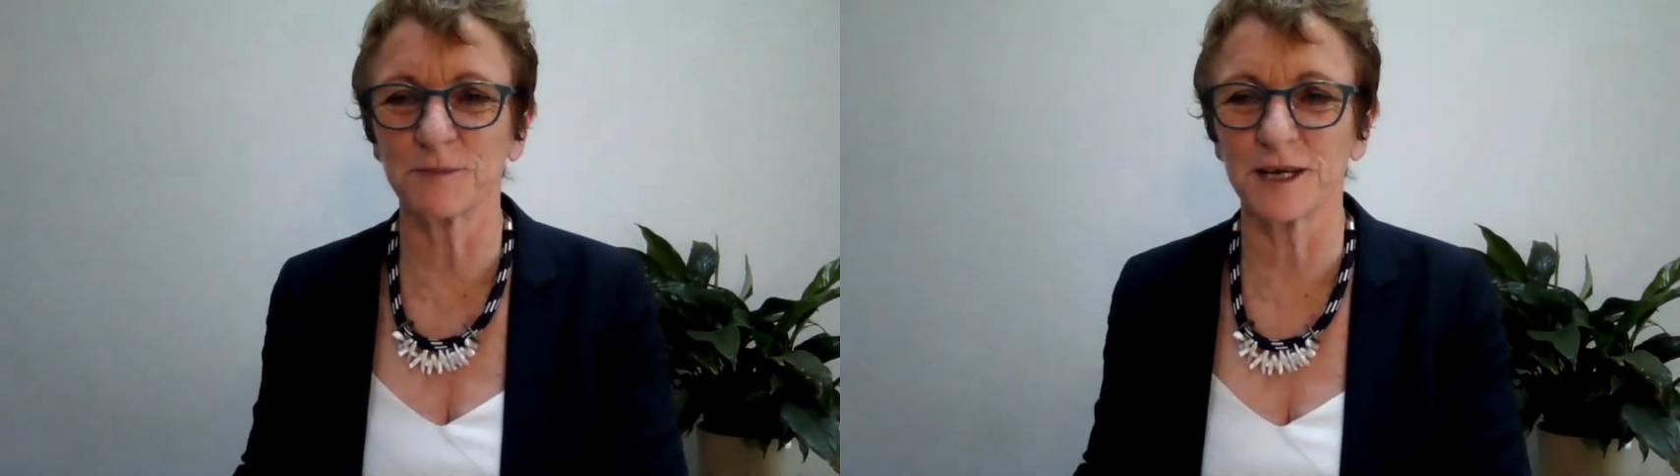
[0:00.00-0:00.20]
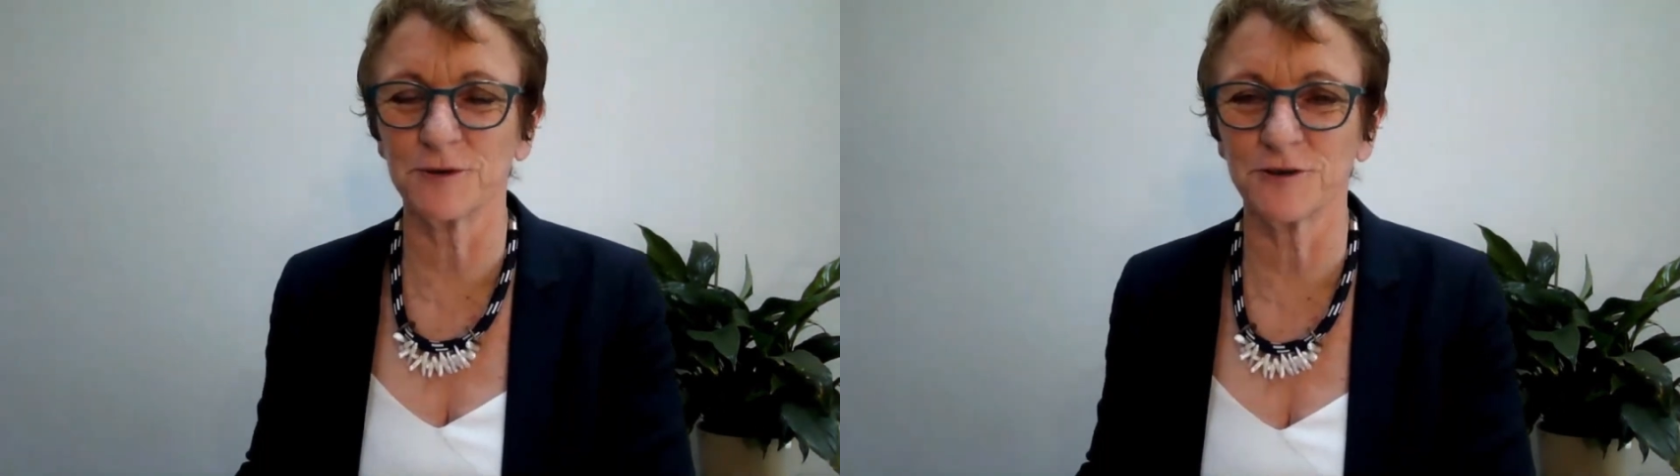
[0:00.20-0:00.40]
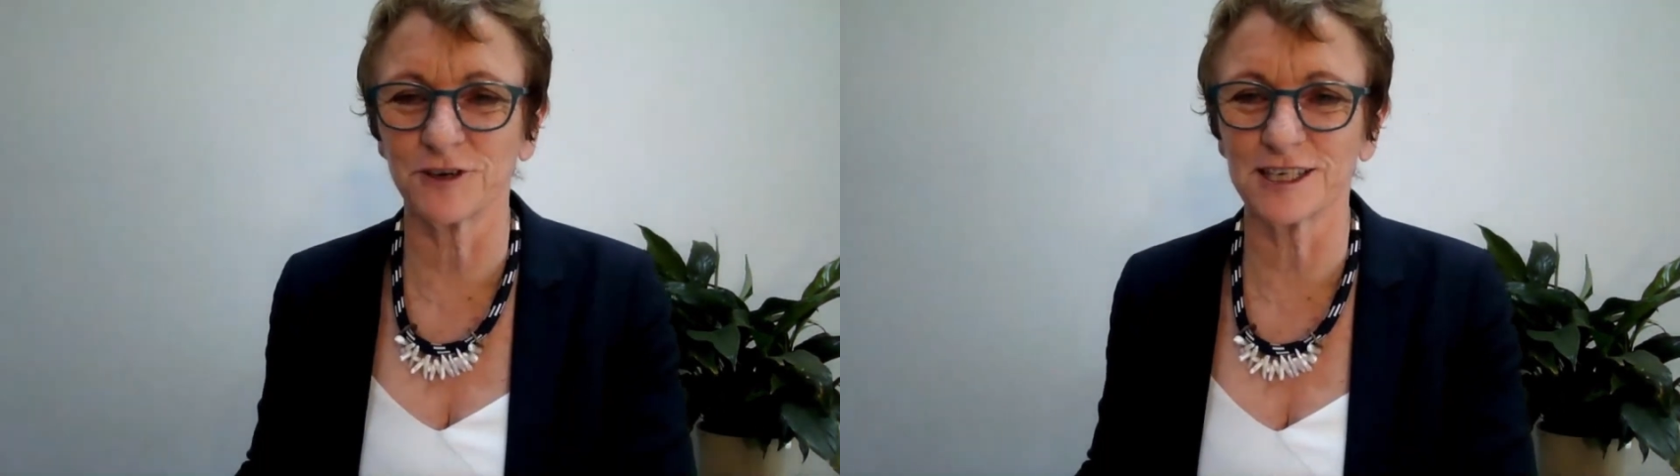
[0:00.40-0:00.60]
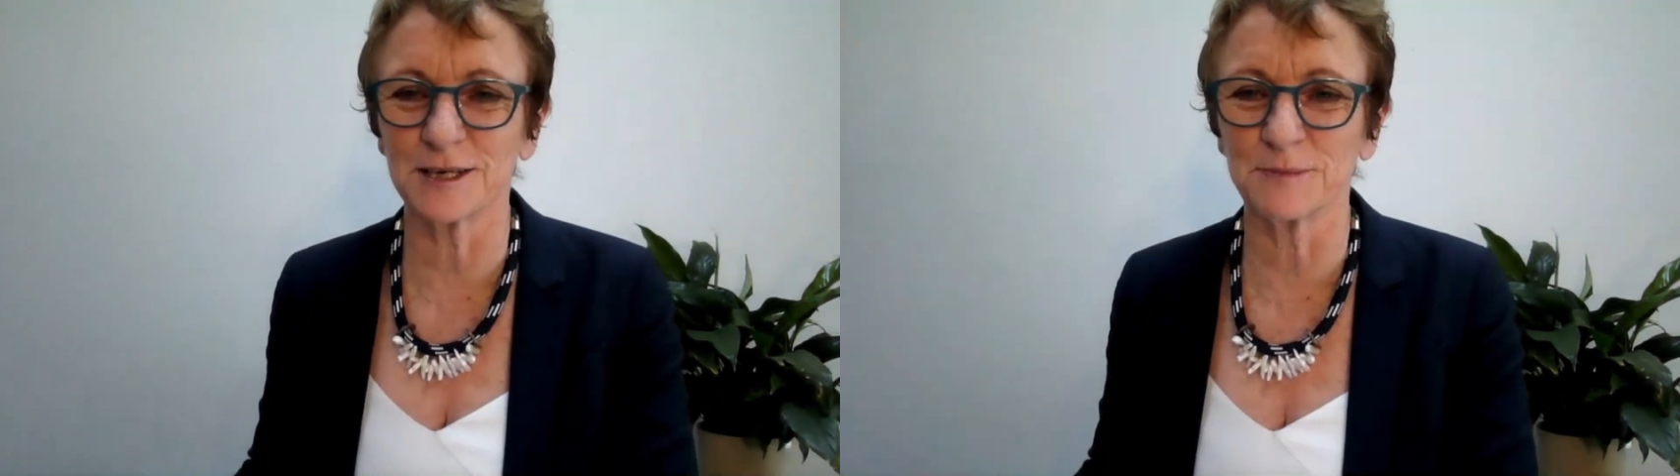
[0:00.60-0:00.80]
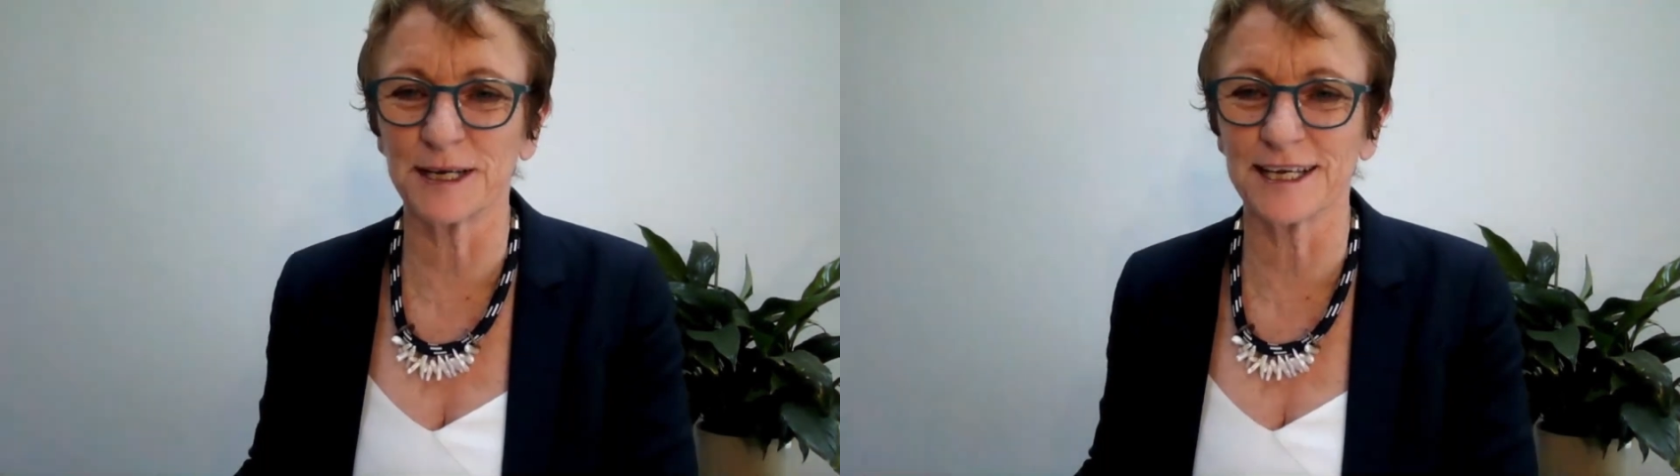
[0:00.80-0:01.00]
but maybe you've got
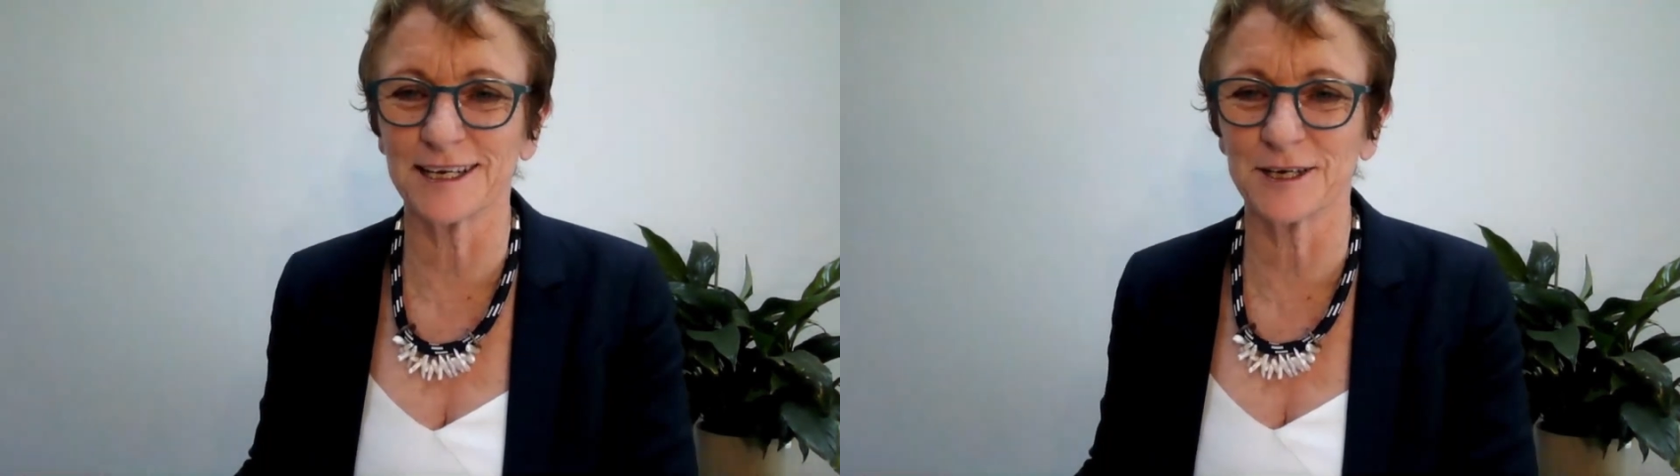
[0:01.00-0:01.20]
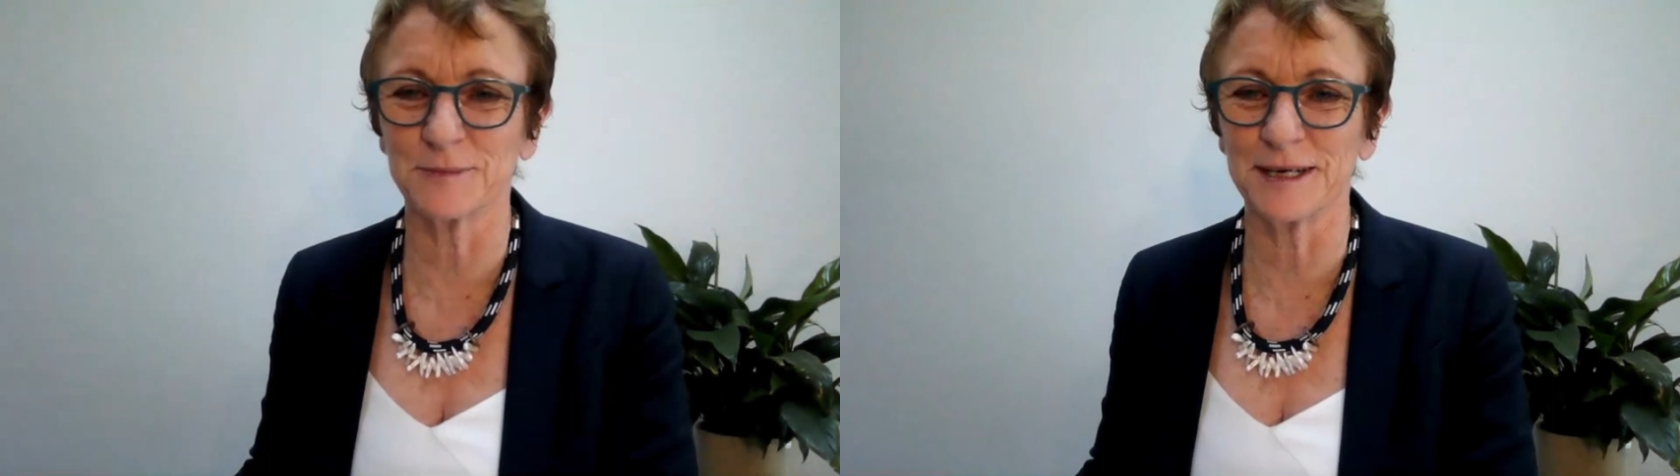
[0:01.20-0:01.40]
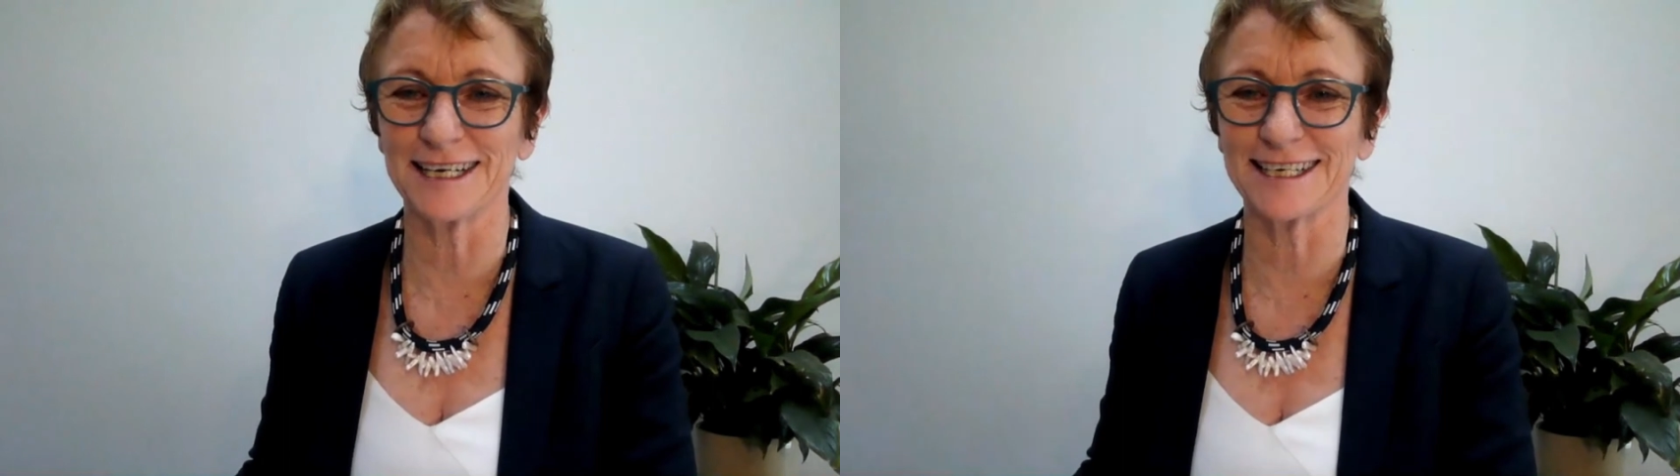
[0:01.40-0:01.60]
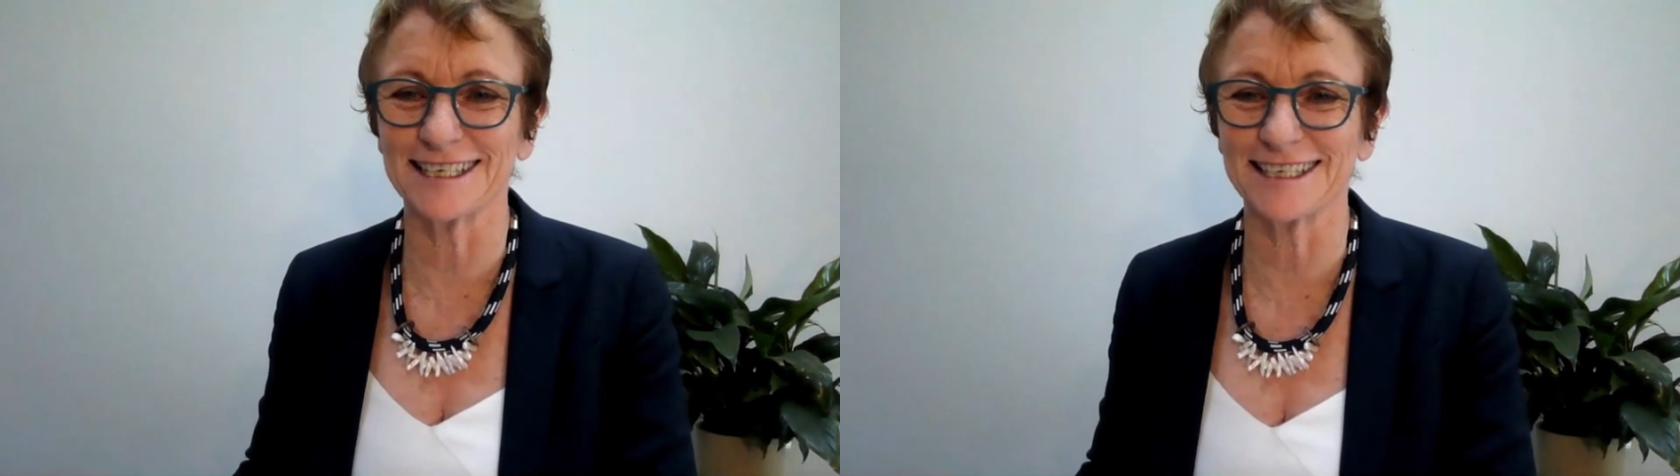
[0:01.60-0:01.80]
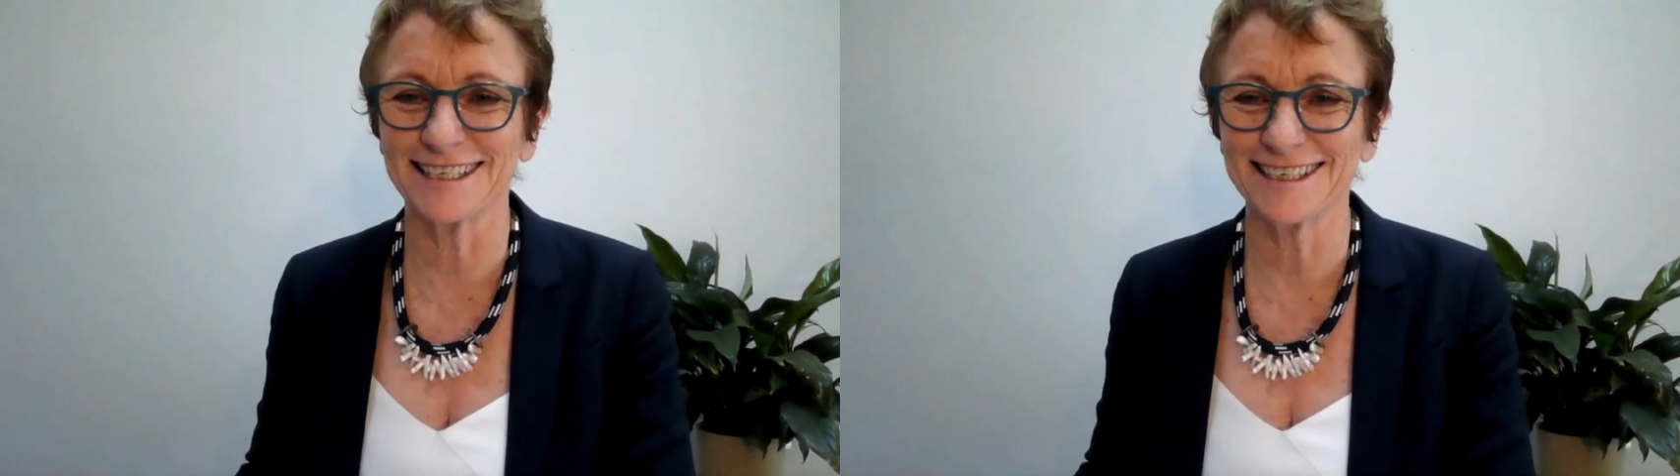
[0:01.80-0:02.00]
some plan in your
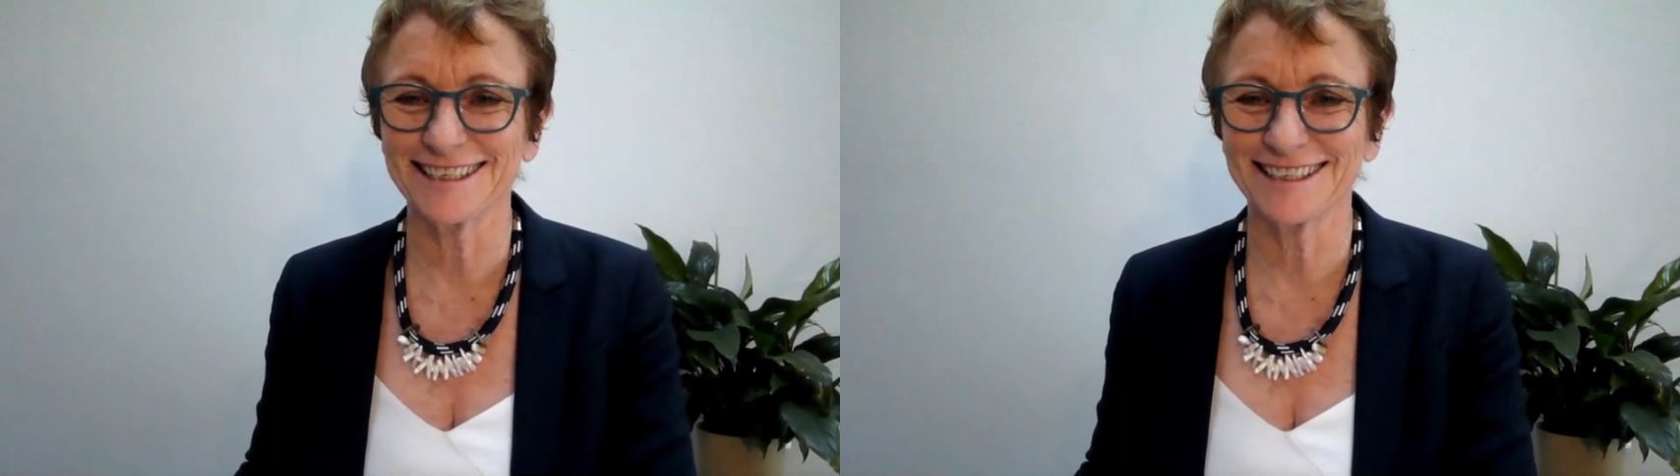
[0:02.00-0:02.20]
mind, eh?